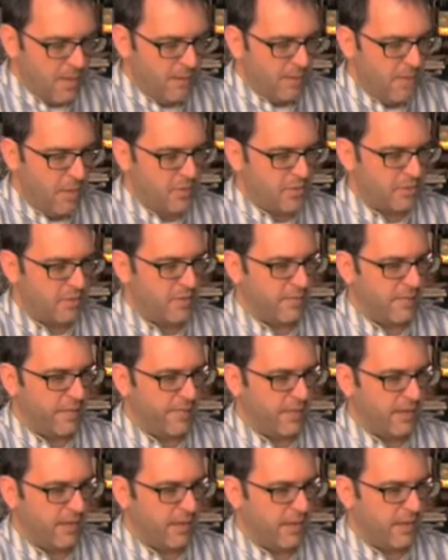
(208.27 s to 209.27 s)
Most
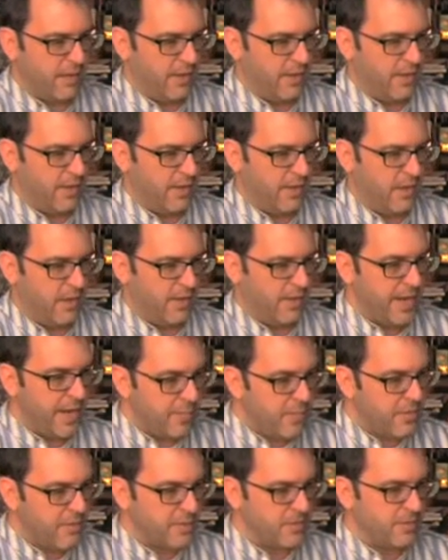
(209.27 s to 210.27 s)
of our
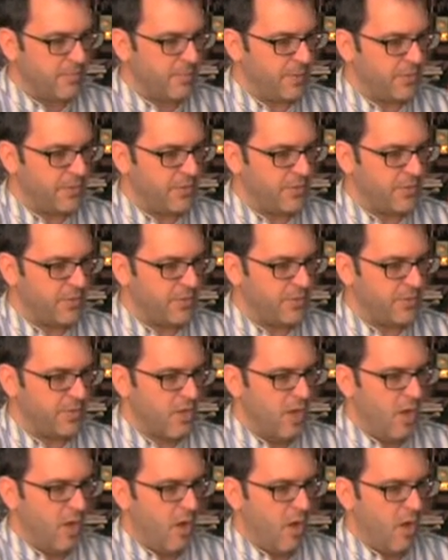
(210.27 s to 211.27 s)
neighbors and peers
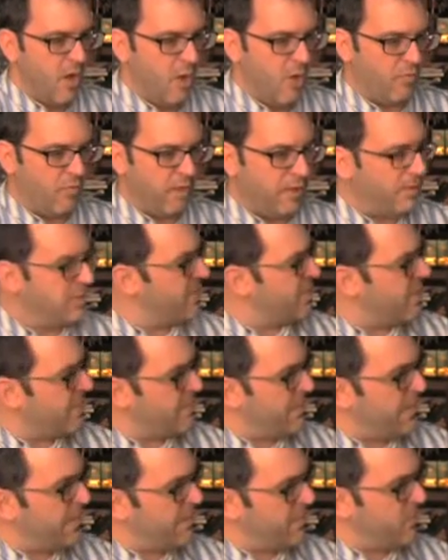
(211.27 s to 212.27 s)
are relatively young
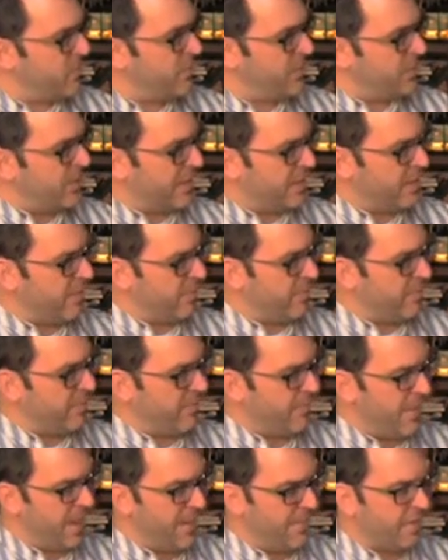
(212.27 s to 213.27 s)
people who've taken over from
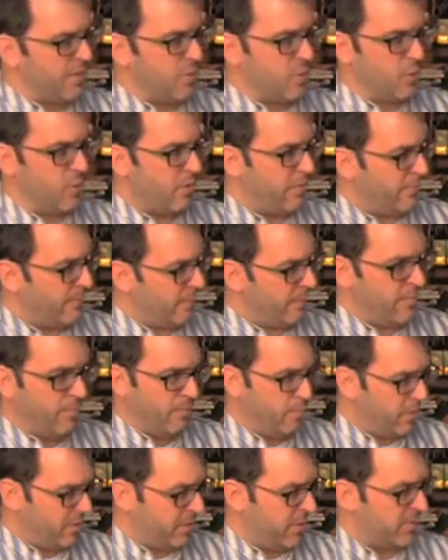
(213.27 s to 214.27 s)
their parents or have
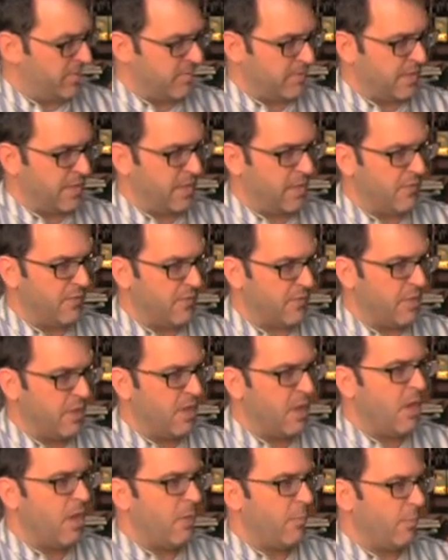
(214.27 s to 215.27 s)
bought this themselves,
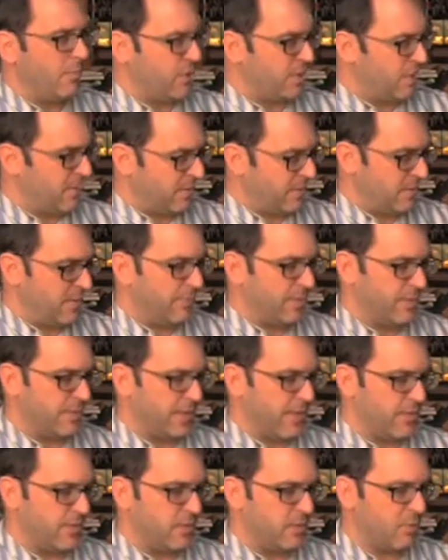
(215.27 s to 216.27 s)
which is a similar
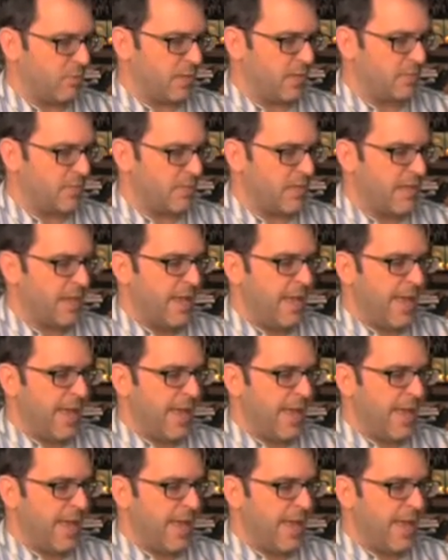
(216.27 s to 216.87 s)
case to ours.